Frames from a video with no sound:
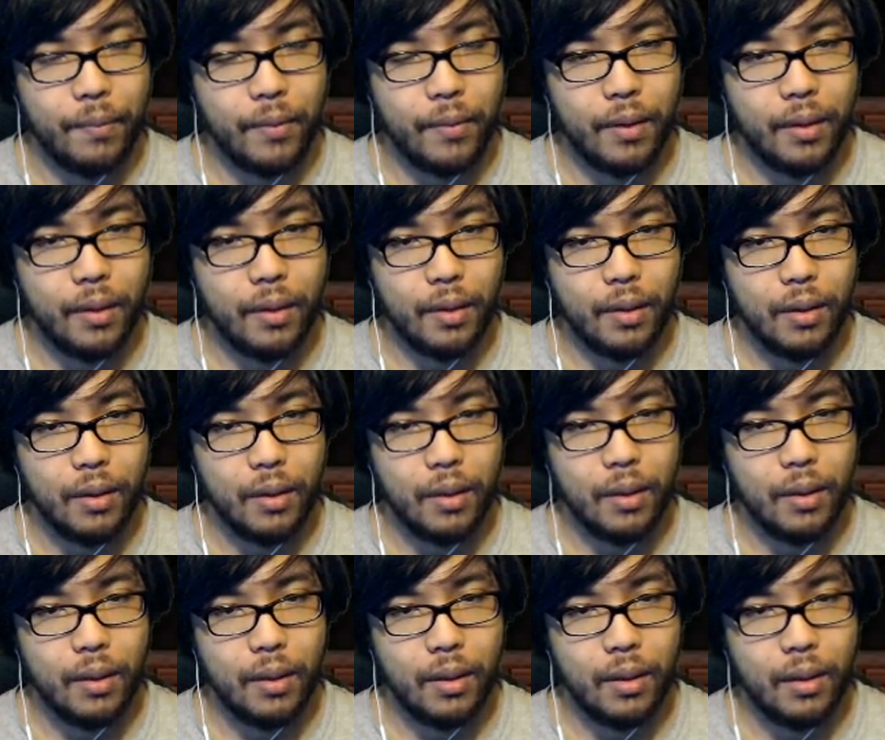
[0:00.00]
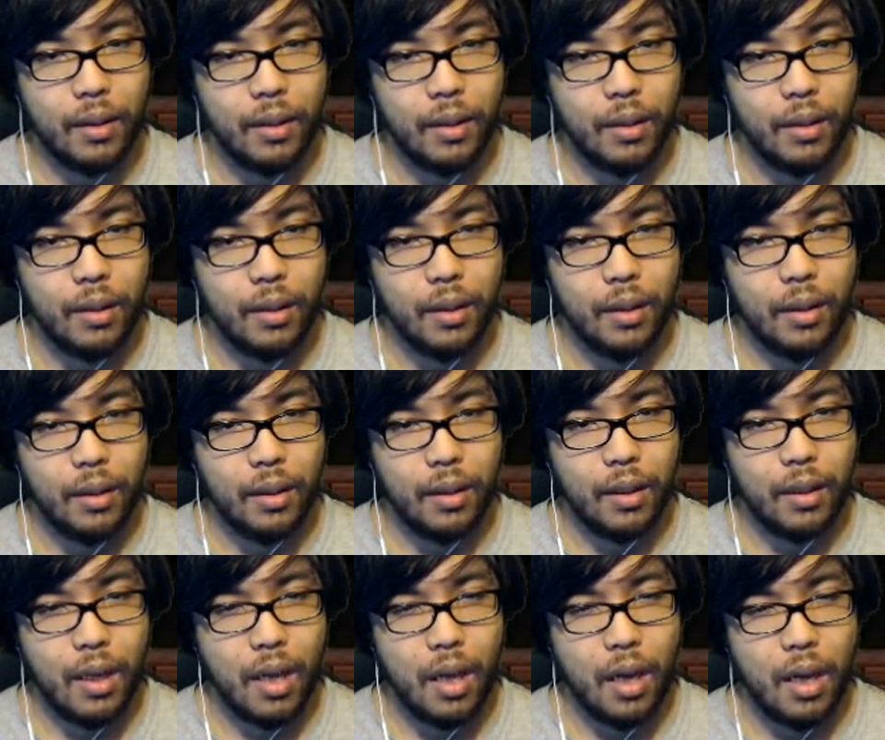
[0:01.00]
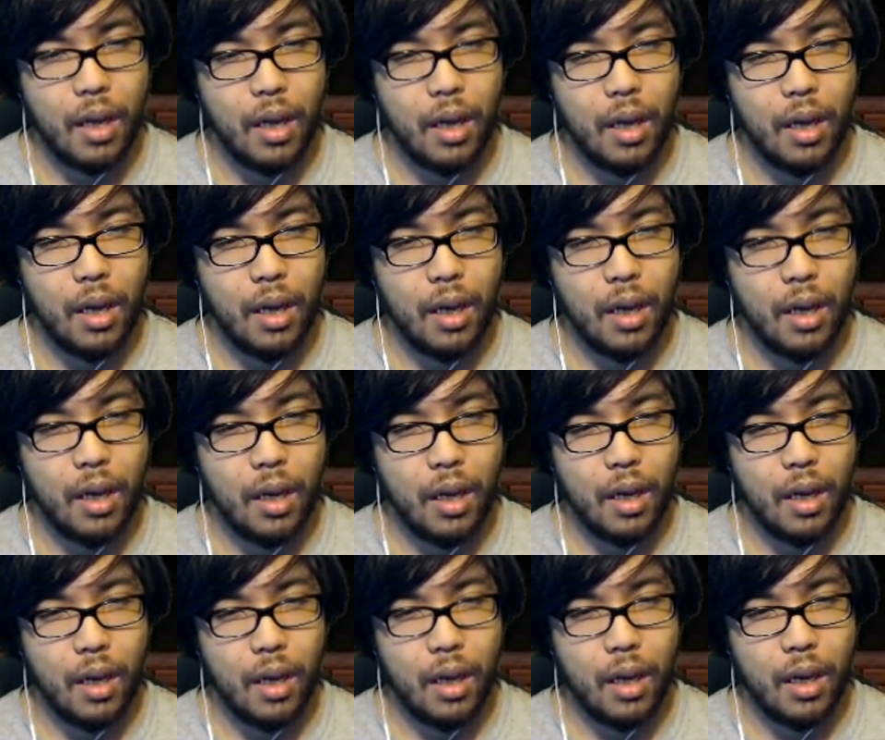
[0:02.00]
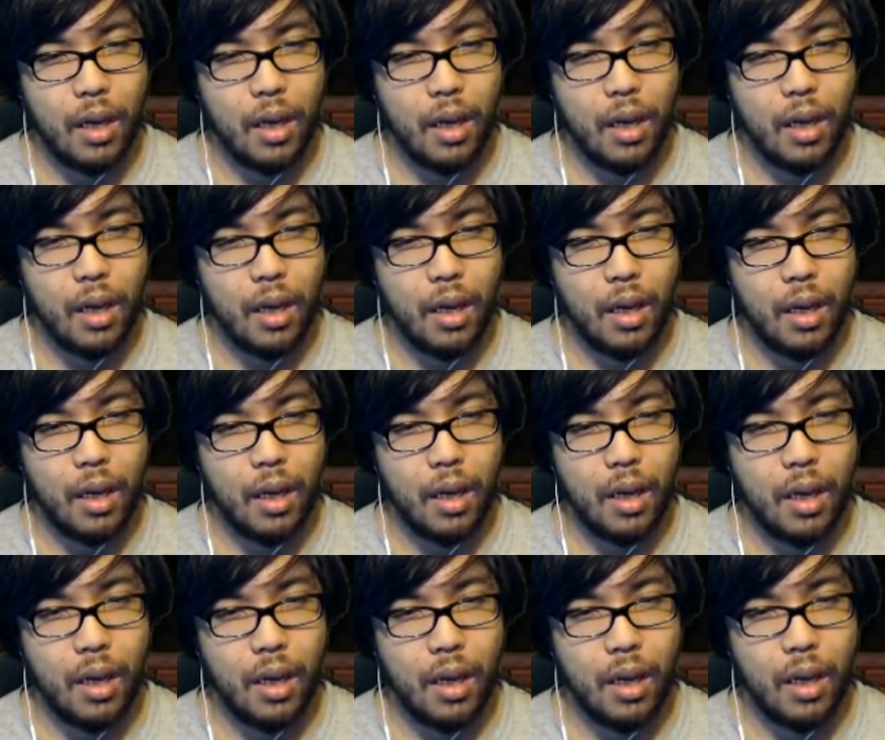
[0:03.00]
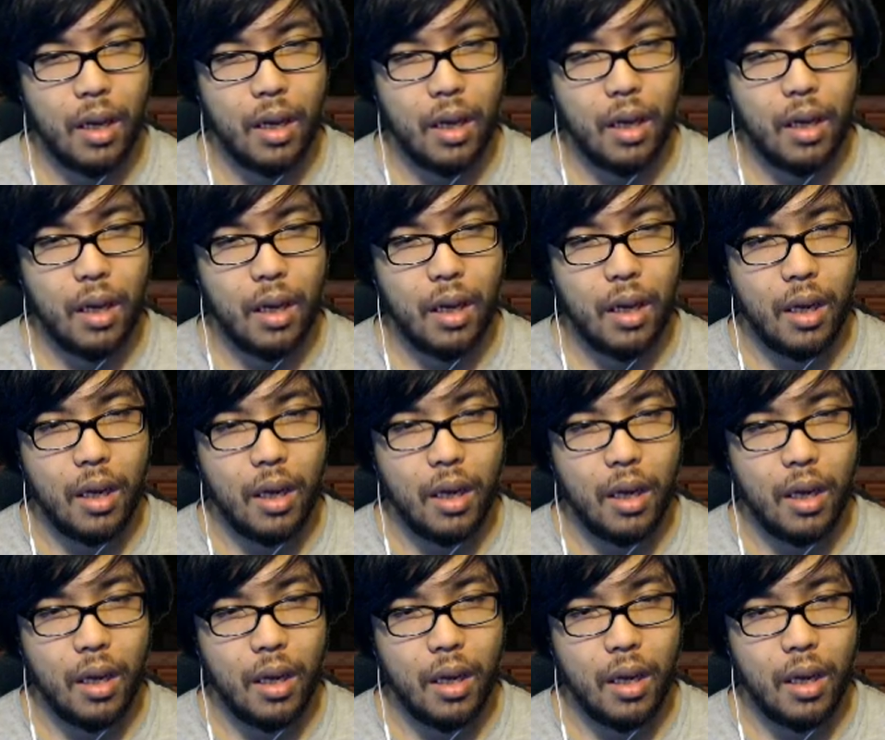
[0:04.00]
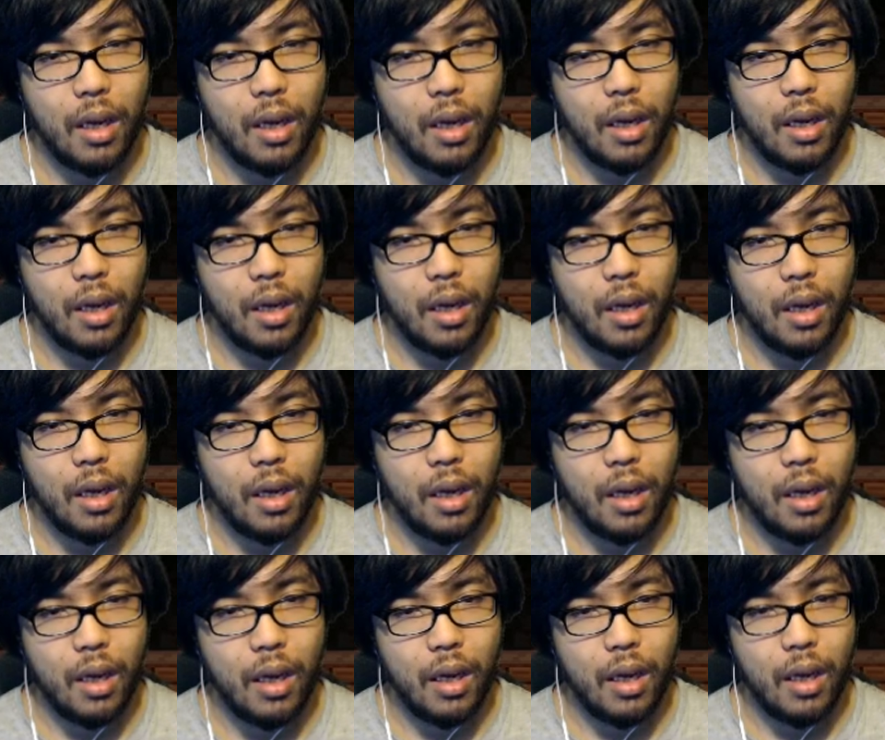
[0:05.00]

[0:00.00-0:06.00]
Nothing is said.